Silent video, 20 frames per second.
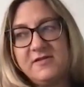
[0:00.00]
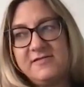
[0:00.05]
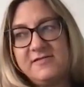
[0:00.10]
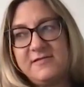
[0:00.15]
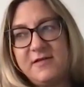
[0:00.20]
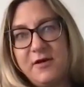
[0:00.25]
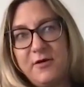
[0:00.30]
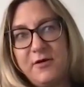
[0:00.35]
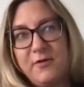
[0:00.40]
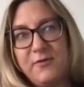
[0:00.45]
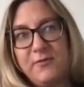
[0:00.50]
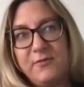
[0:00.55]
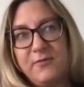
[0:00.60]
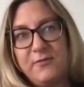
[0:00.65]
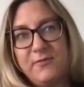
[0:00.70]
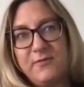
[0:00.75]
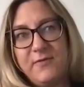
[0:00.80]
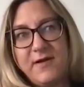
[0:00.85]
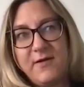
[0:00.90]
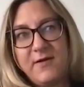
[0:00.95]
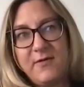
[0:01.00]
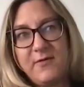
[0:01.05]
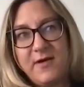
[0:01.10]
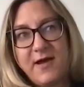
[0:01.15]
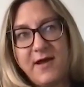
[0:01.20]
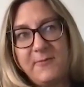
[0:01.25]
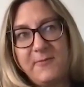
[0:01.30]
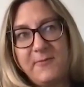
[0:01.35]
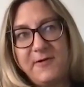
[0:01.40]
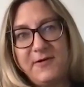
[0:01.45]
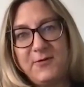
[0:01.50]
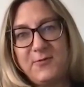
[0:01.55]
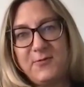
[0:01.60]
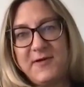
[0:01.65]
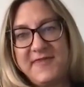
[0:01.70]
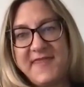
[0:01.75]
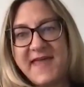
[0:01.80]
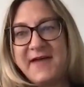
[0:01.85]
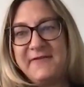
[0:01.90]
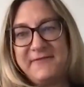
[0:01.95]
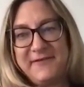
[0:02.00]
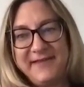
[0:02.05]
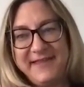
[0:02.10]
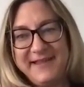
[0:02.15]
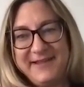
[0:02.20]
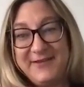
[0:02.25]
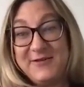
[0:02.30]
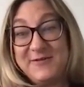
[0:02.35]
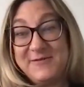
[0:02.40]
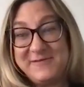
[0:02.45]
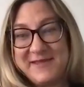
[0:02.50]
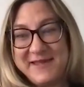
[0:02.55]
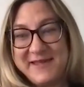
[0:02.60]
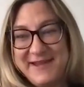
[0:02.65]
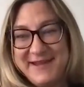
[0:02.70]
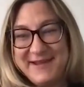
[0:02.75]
So I wonder what that really looks like,